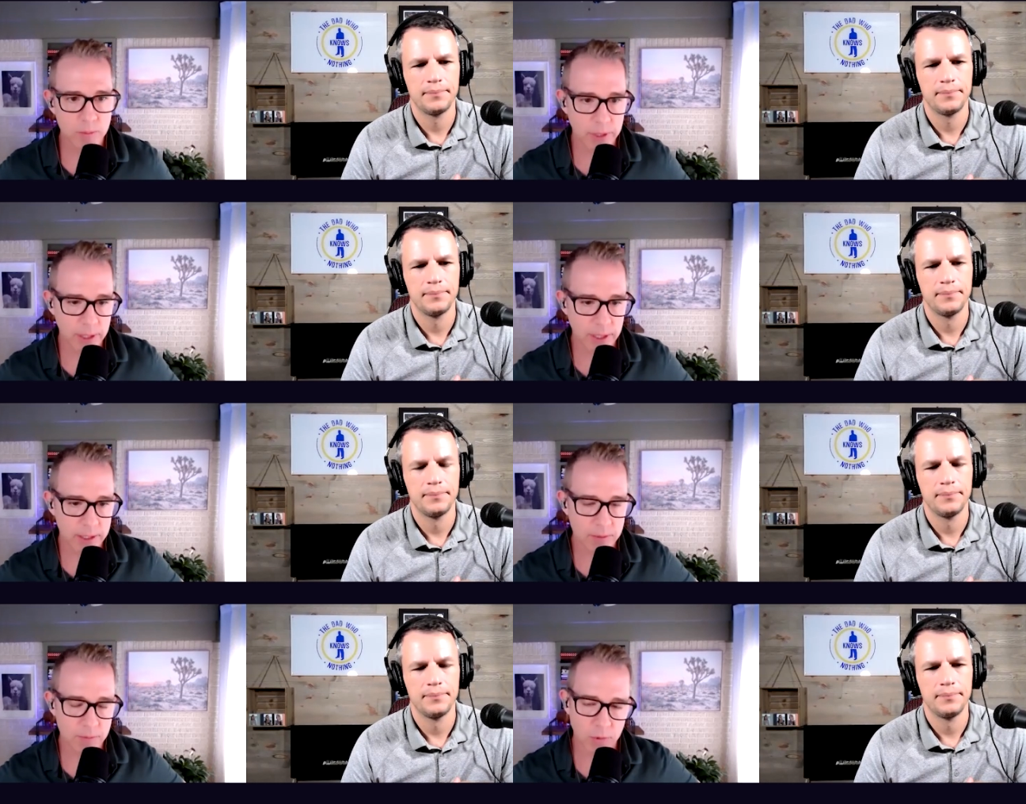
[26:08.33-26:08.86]

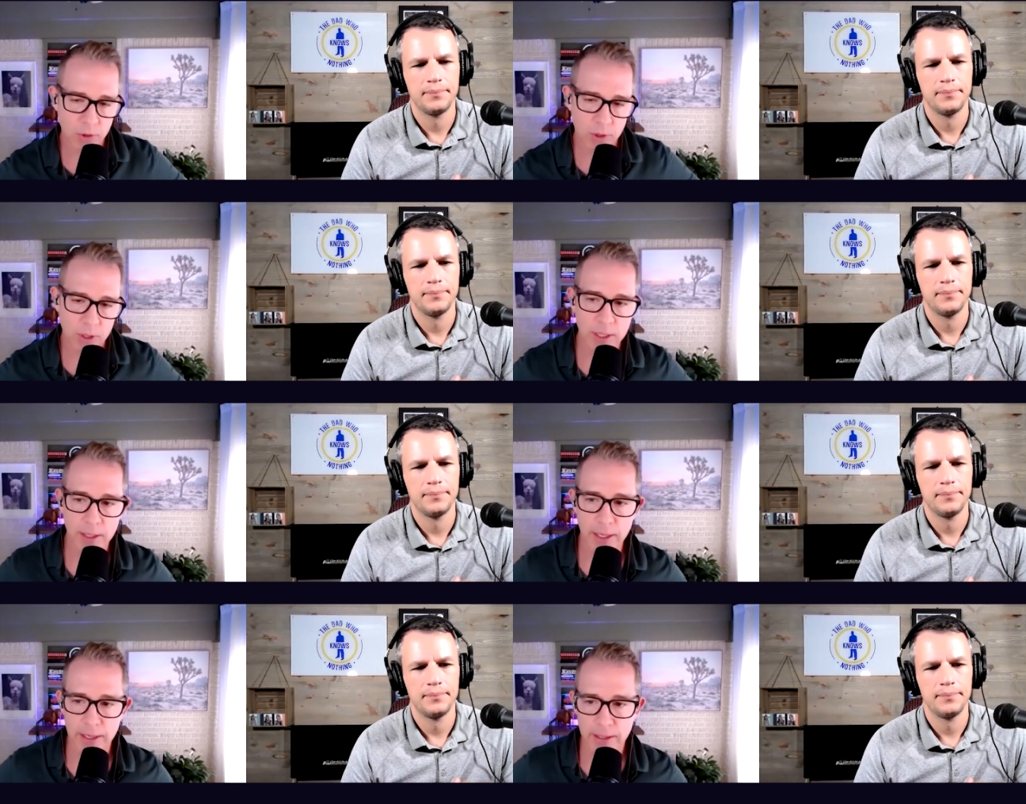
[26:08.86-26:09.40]
Speaker 1: but it's more
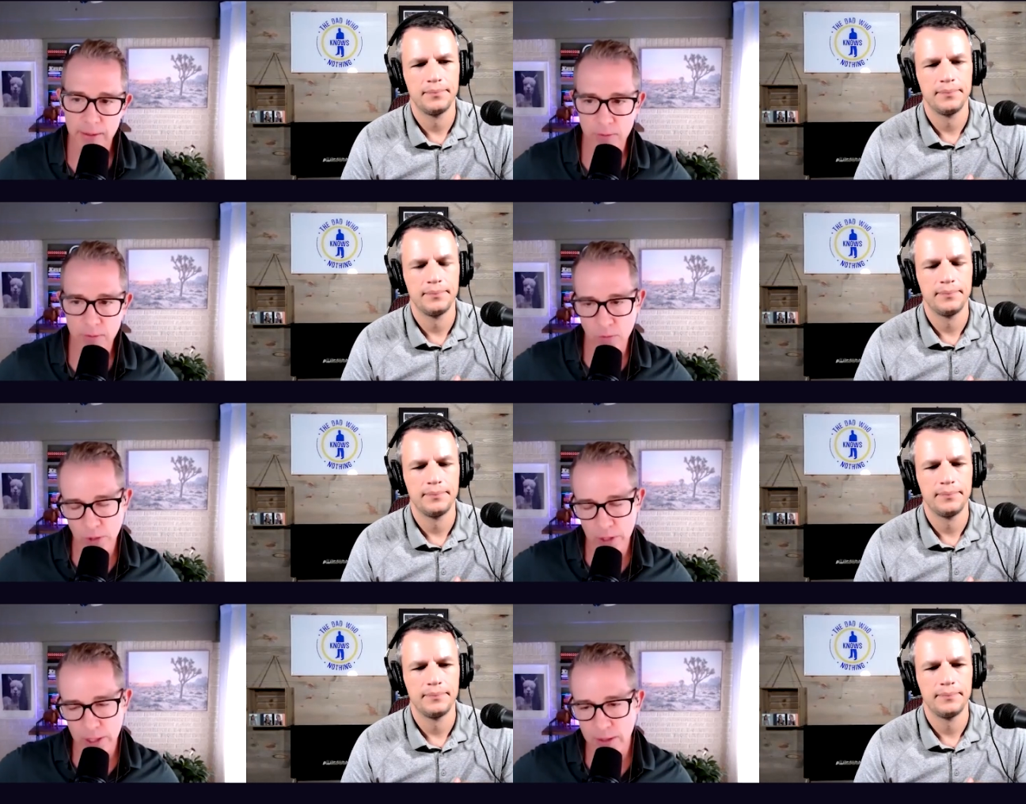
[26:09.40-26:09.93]
in like
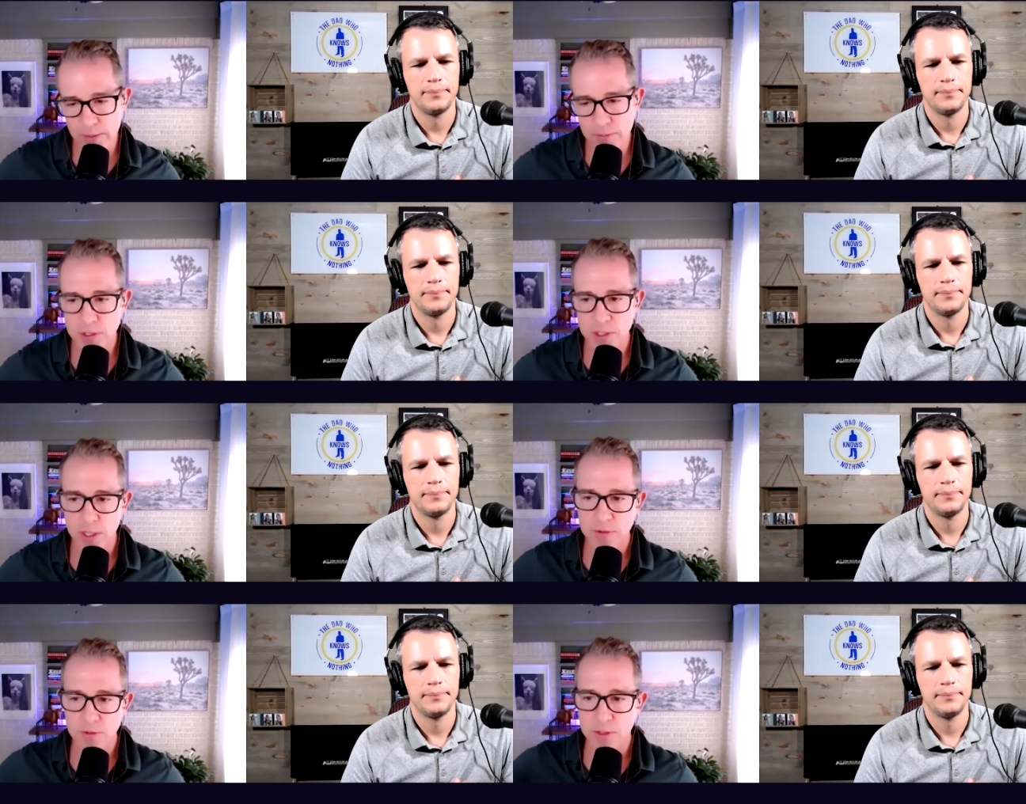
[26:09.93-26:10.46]
working on
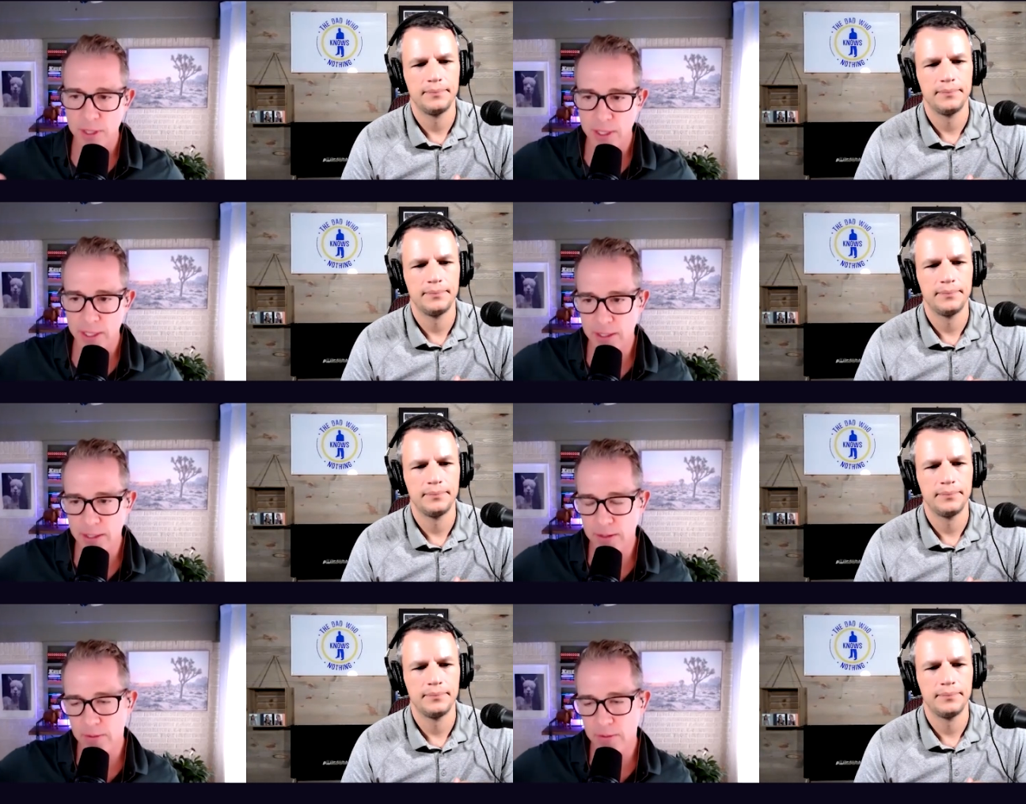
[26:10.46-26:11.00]
themselves so they
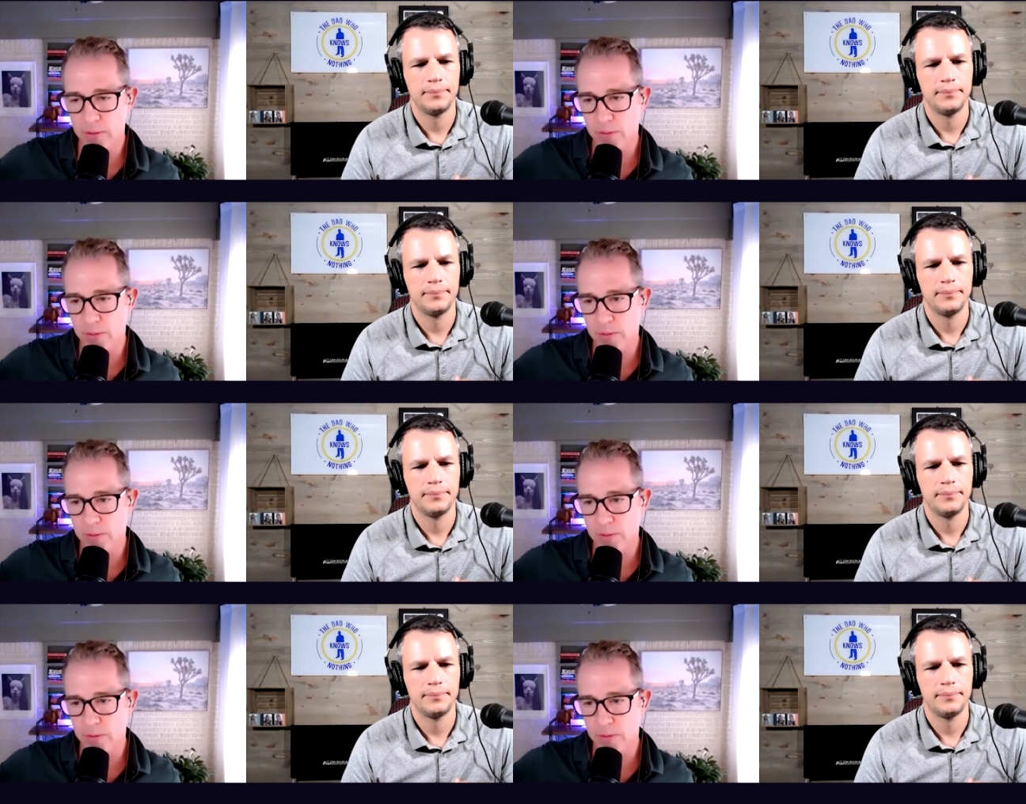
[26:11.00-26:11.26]
can